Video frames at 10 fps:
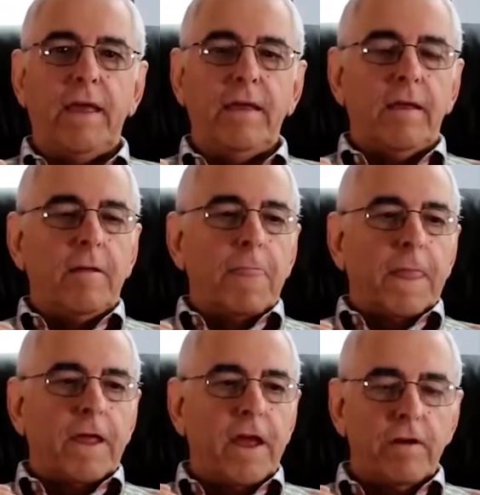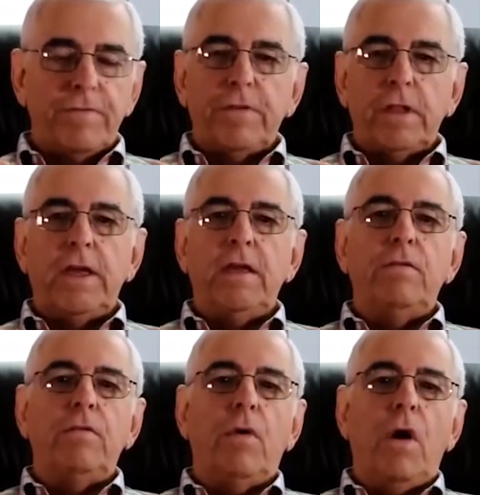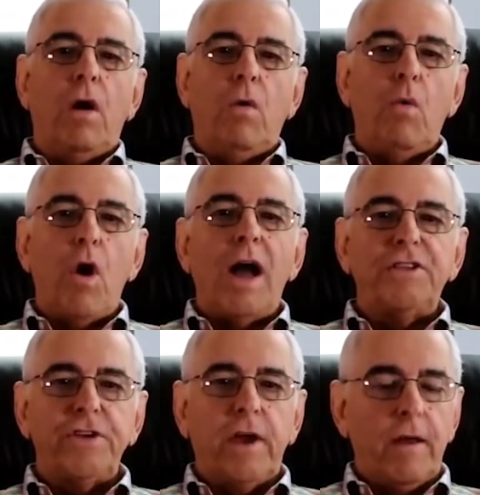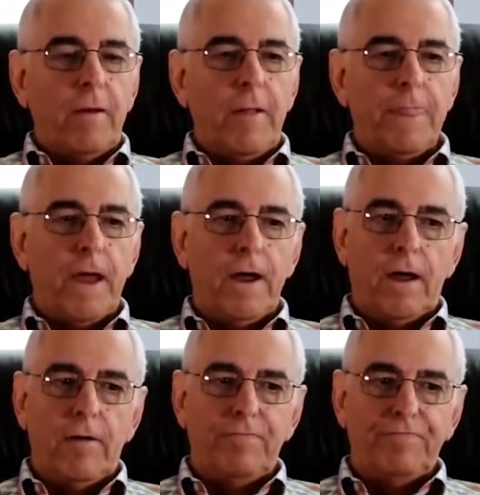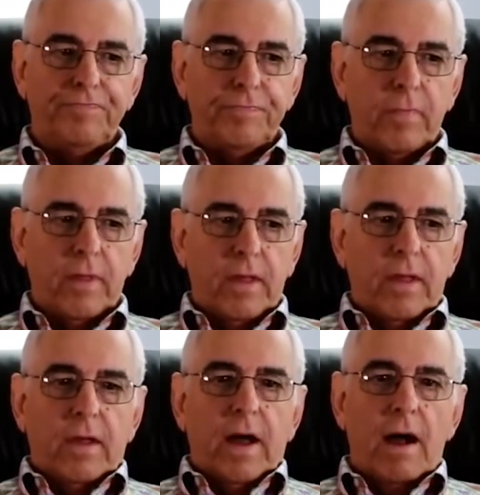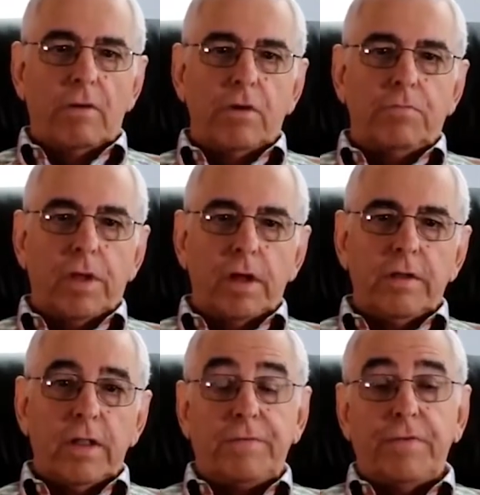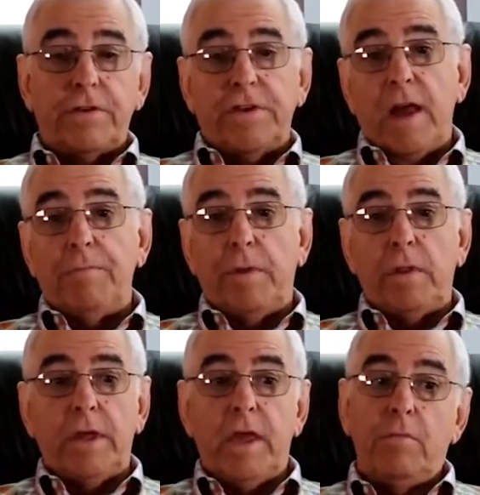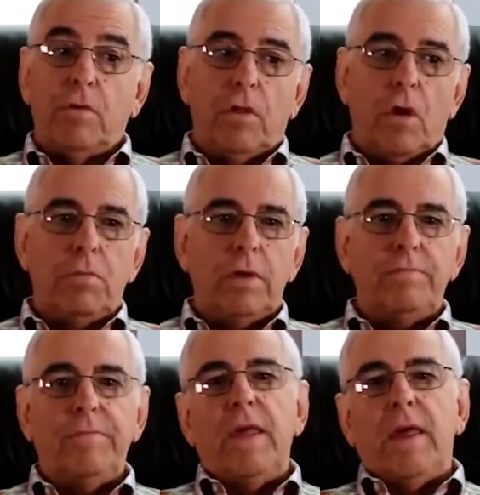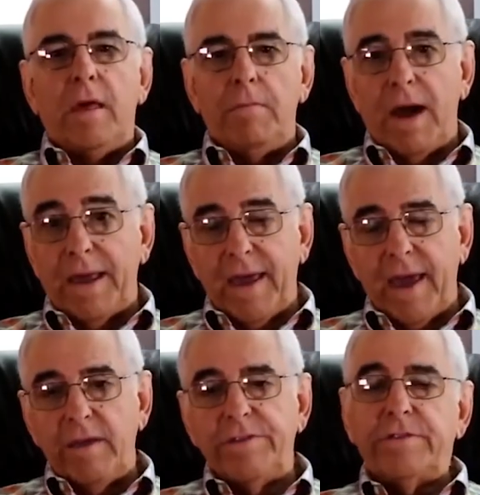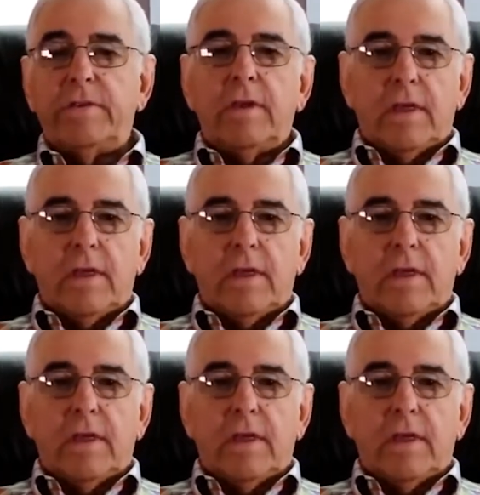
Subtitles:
they carefully watch how your blood, like for example, the hemoglobin, in my case,